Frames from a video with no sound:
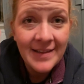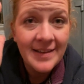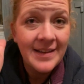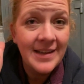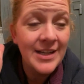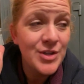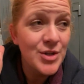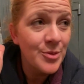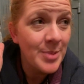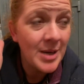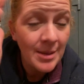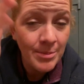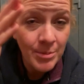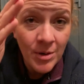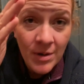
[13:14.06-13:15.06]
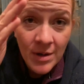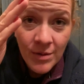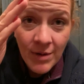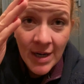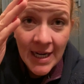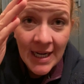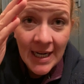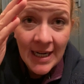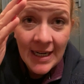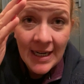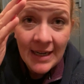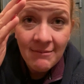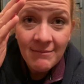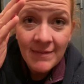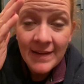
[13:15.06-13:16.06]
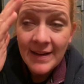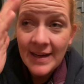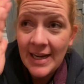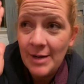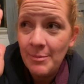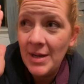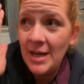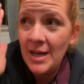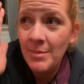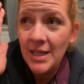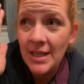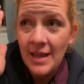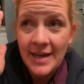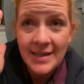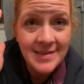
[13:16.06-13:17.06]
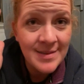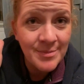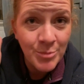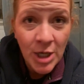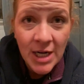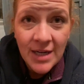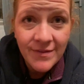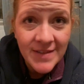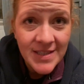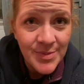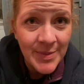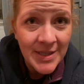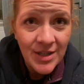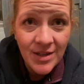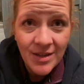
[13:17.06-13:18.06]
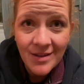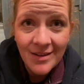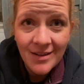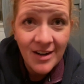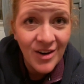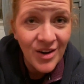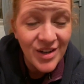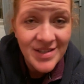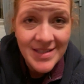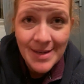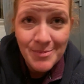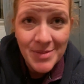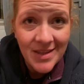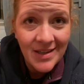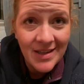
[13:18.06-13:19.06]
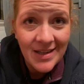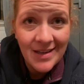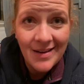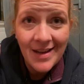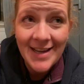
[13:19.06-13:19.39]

get your popcorn ready, and maybe like some breakfast beer or something,